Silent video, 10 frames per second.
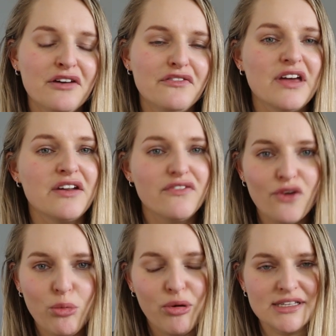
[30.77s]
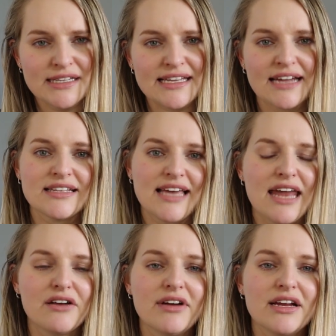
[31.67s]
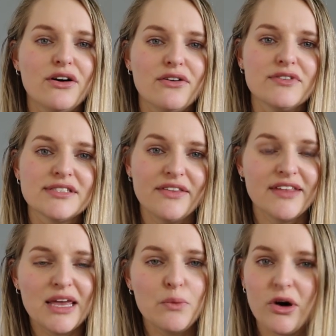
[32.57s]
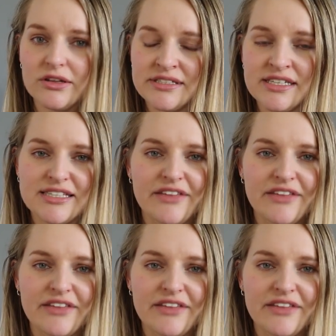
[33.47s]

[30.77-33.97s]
Finn 4 presents under the category of something he wants,